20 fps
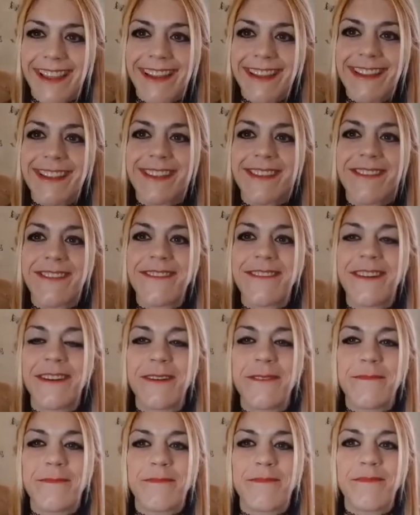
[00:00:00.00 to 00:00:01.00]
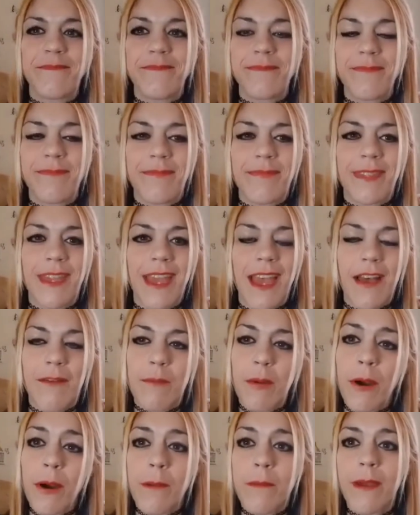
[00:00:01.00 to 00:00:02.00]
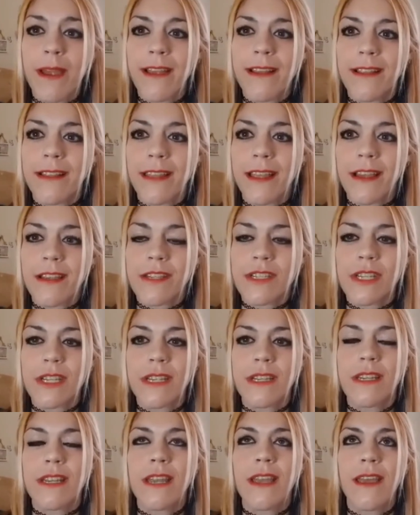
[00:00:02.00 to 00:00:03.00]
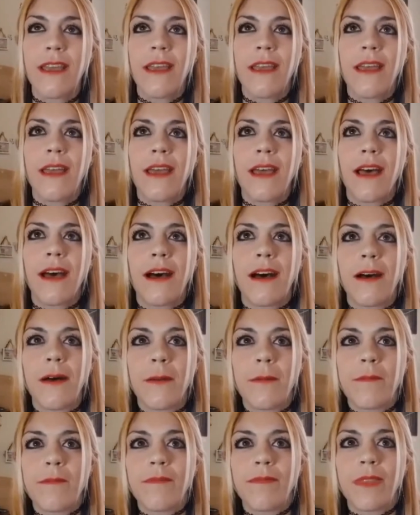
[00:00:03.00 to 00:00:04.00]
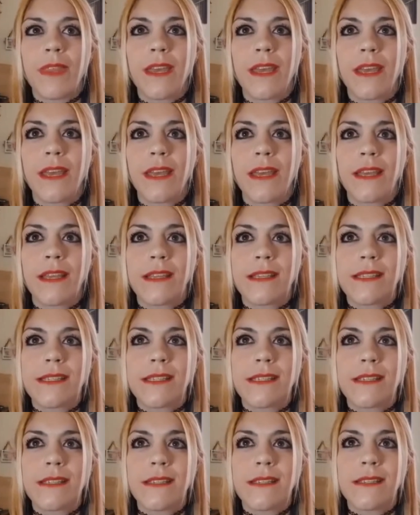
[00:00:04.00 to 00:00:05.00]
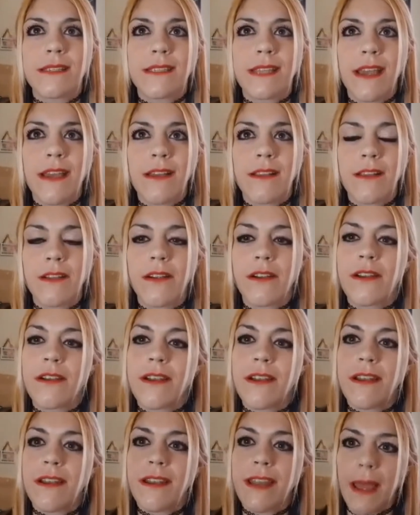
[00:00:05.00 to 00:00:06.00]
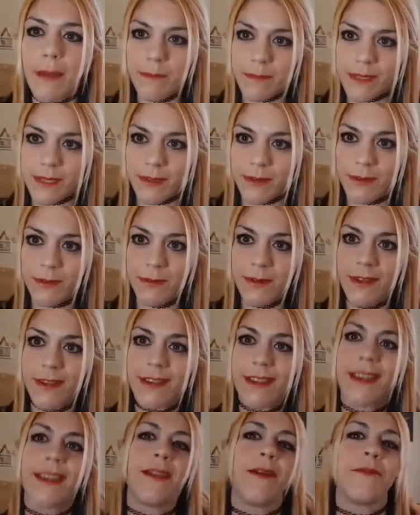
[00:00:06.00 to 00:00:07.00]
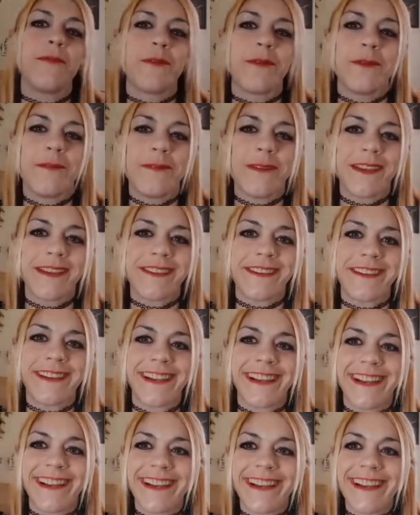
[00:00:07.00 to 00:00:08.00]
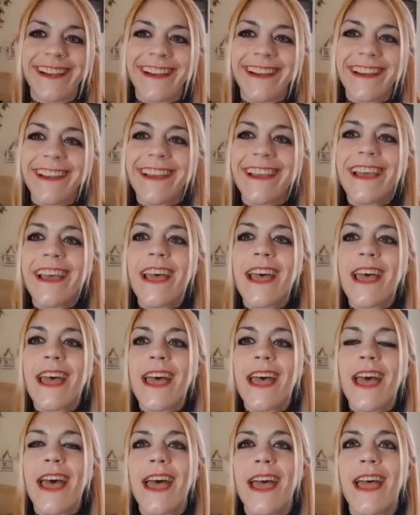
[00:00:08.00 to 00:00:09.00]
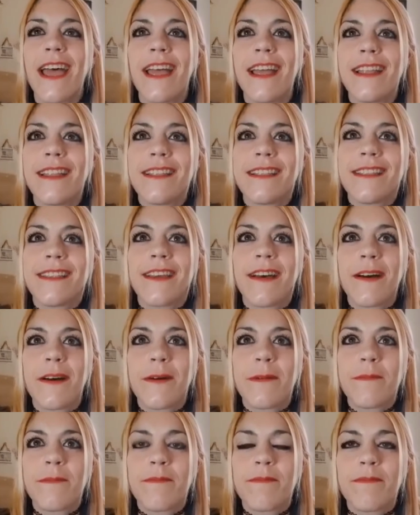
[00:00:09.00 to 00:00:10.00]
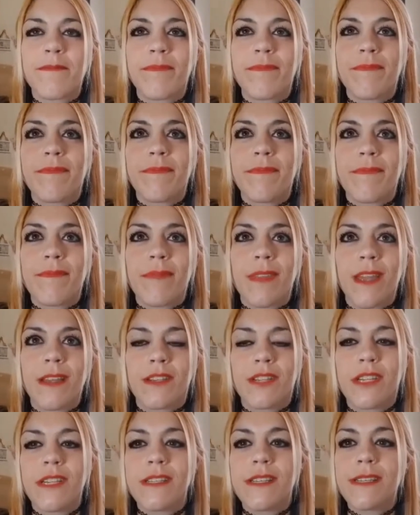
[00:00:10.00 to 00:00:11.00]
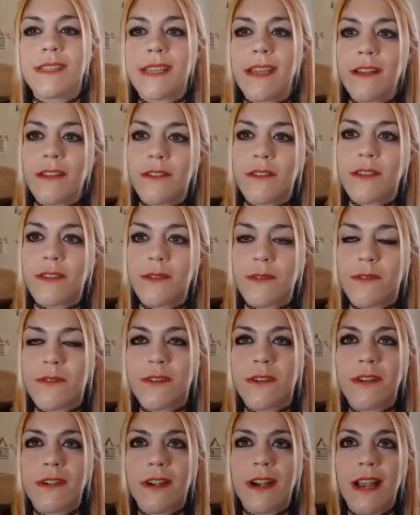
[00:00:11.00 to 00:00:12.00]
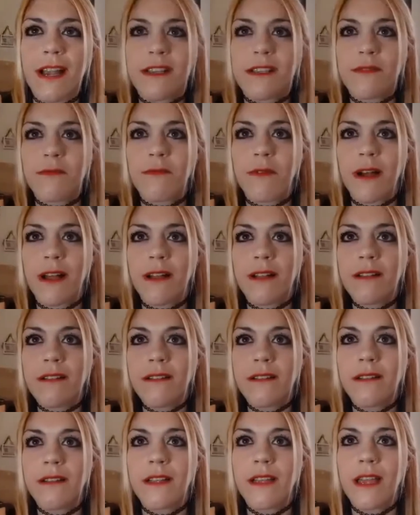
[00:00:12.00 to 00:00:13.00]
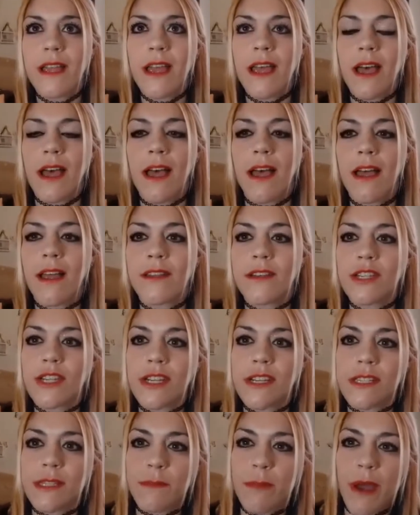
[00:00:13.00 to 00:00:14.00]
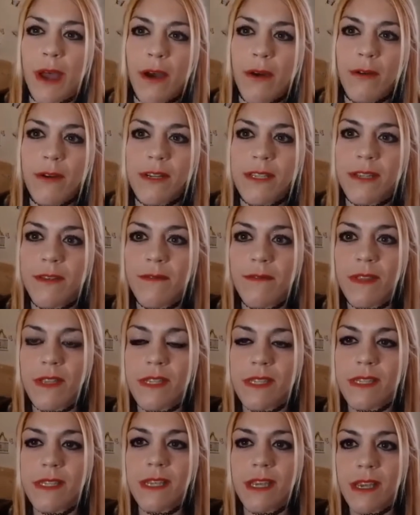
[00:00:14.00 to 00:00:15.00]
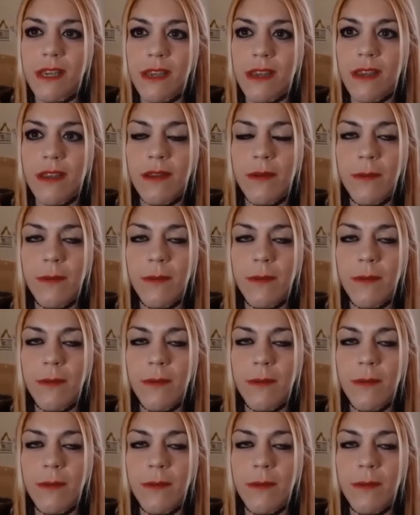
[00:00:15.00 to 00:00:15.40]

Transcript: to um, have part of my collection um, is Sailor Neptune, and I'll put a picture here. And um, she's a sailor soldier as well, and she has powers of the sea.